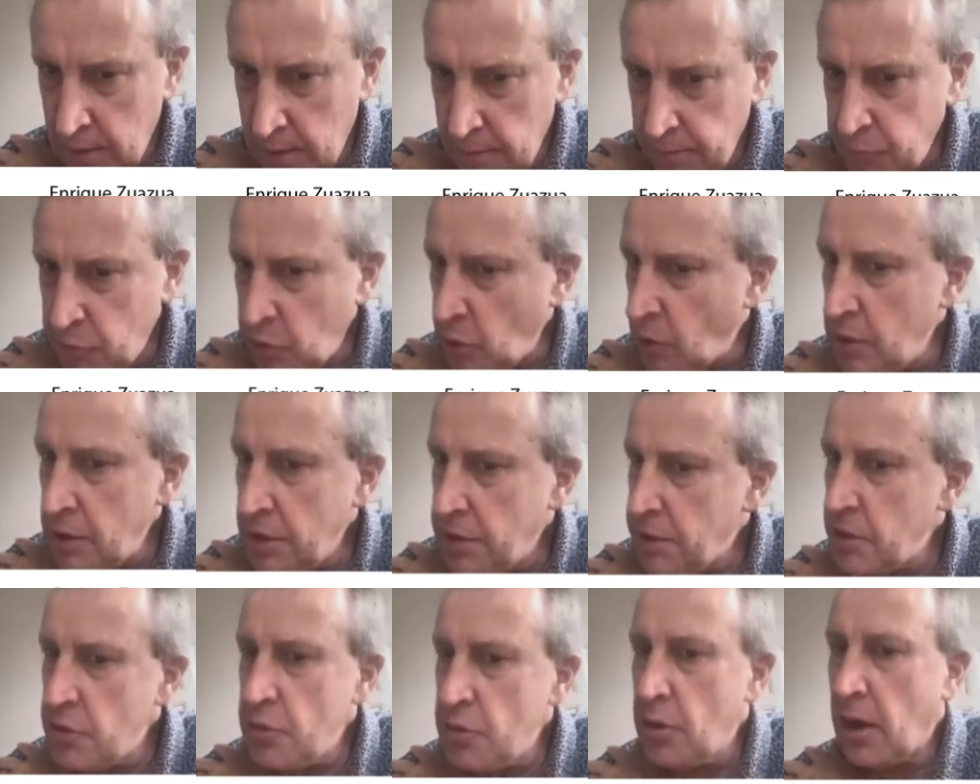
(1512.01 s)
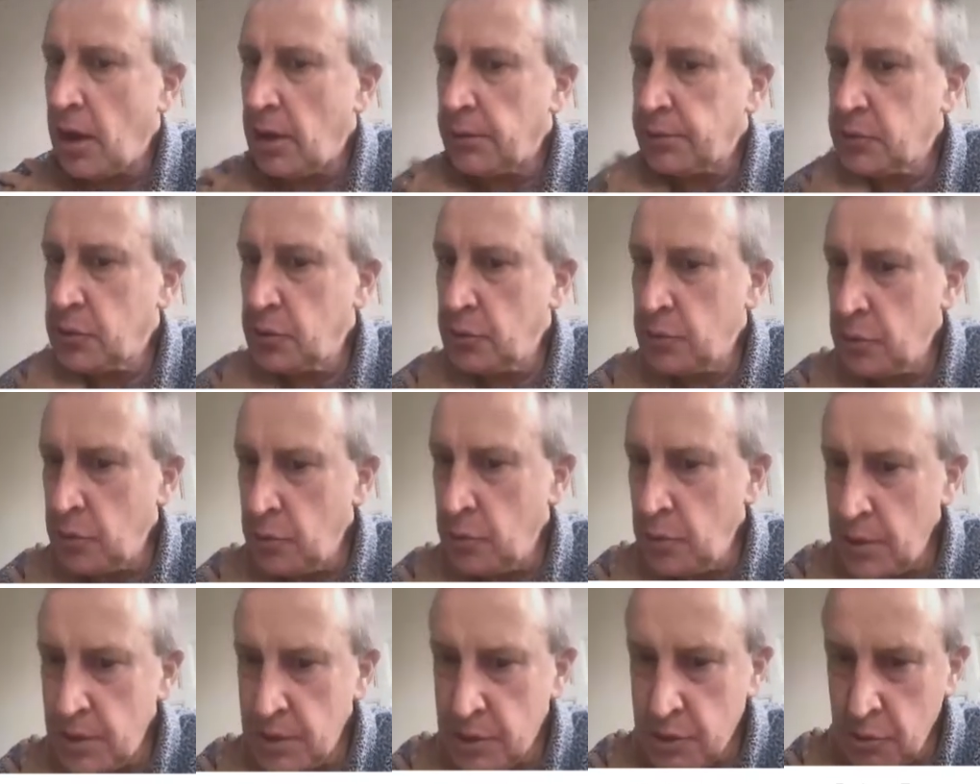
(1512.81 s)
The only thing you have to
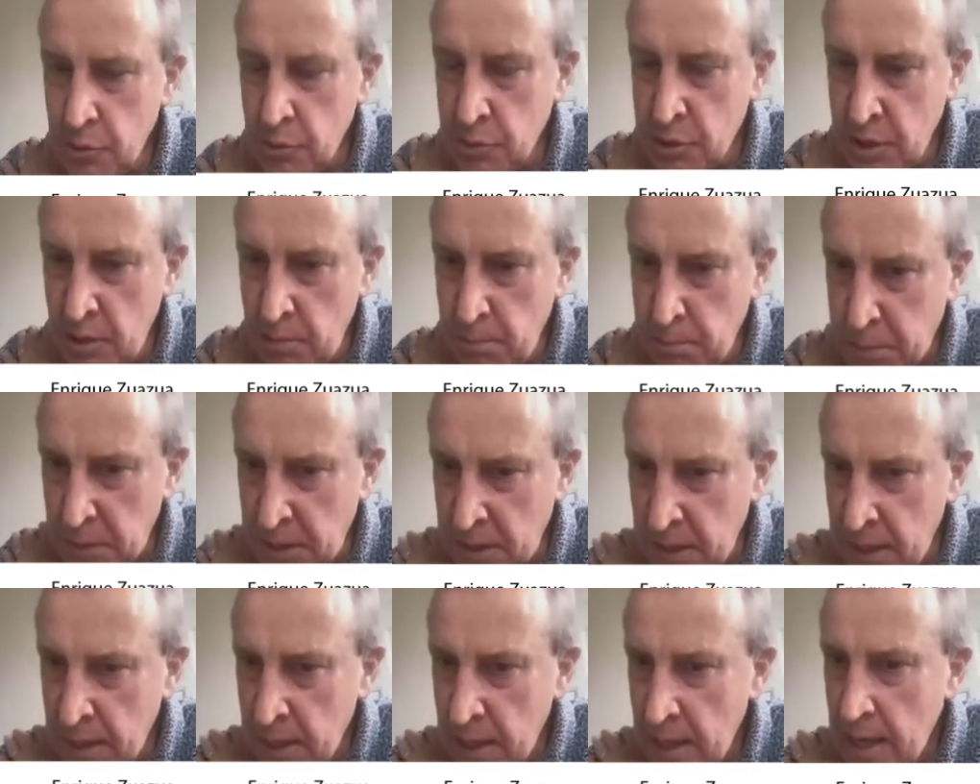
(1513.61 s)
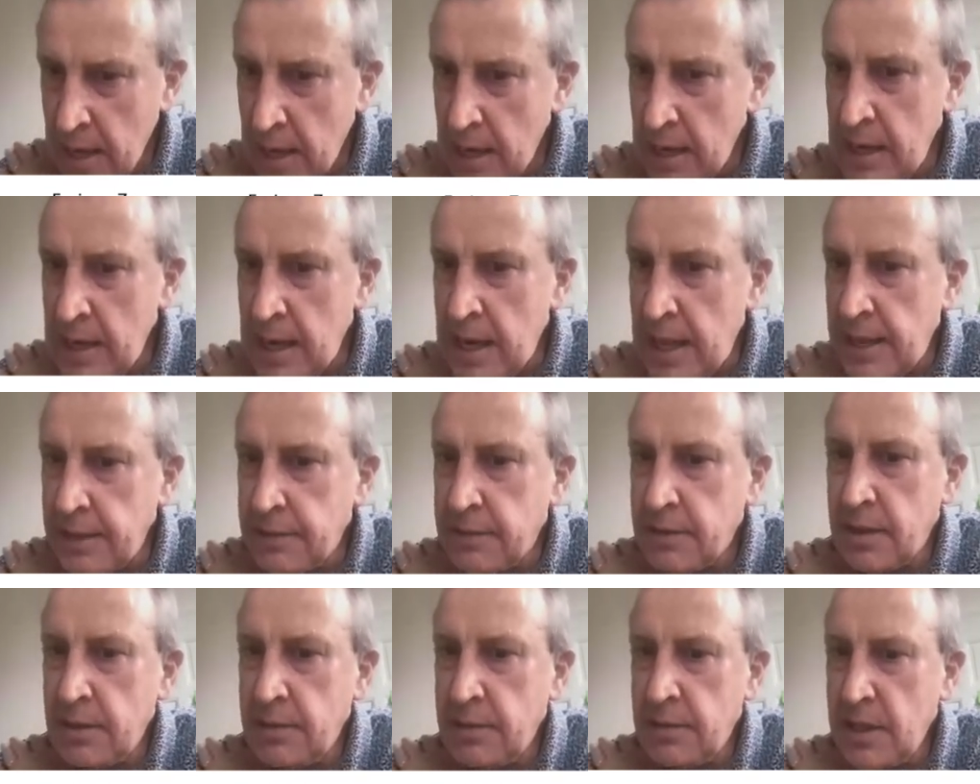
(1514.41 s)
do is to simply
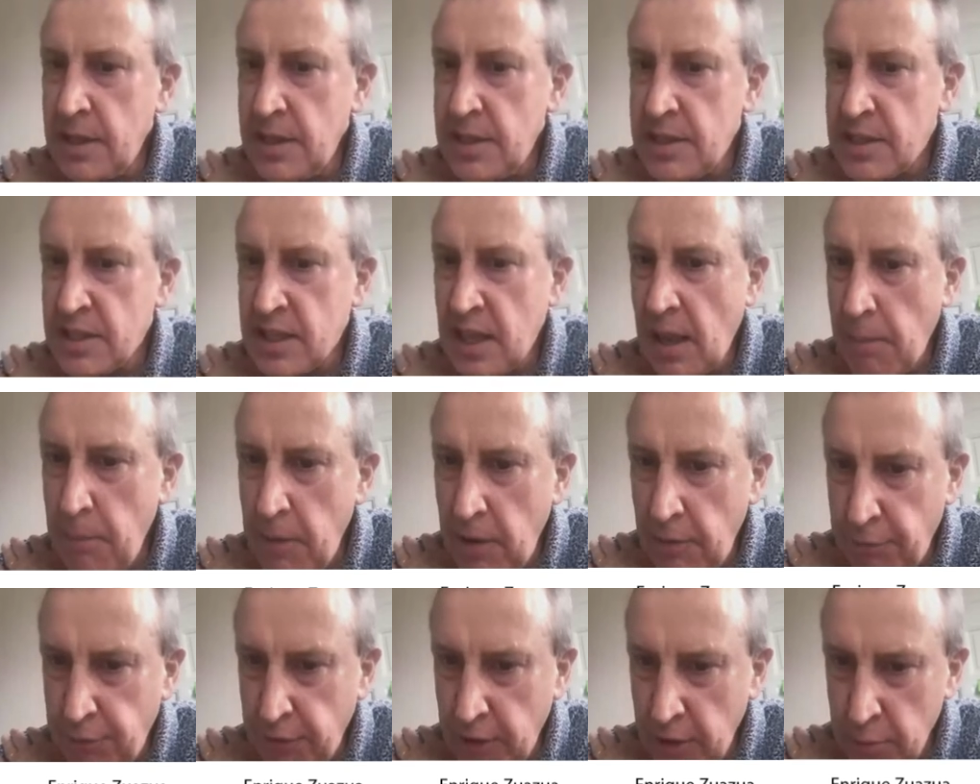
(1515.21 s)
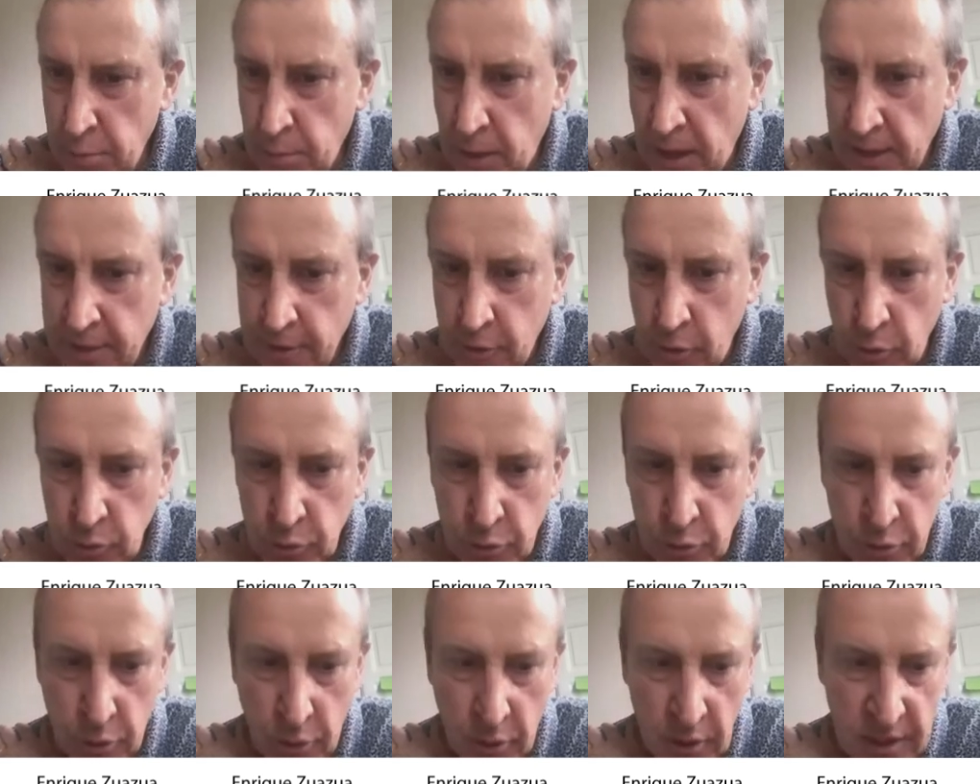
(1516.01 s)
let this semi-feedback
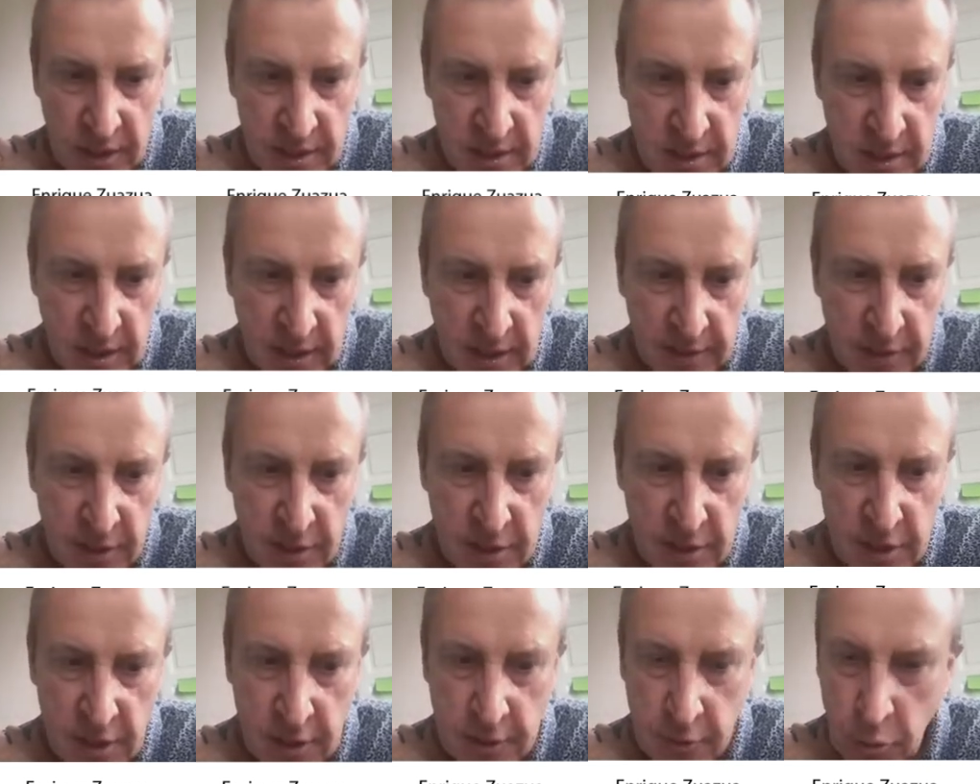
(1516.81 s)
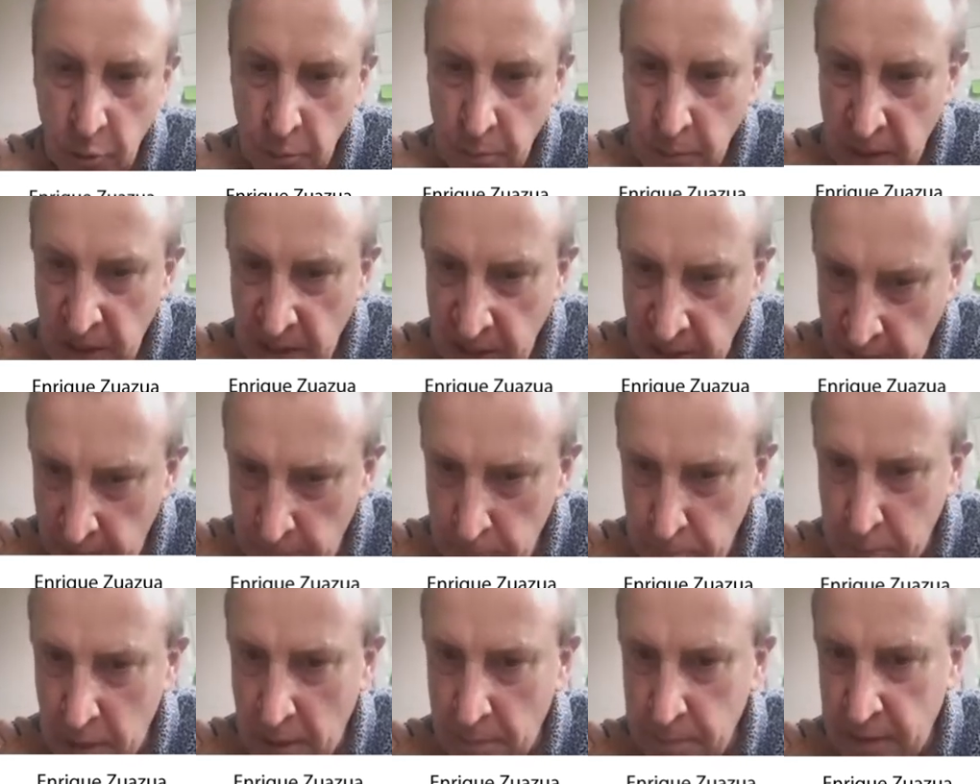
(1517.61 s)
control strategy to be
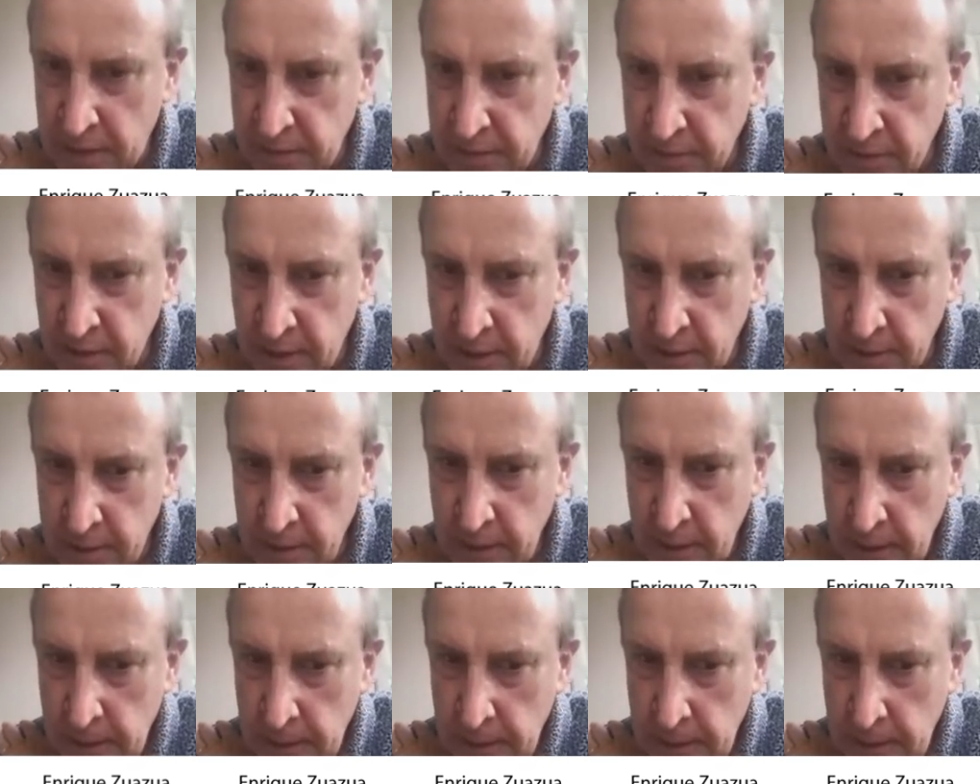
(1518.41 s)
implemented.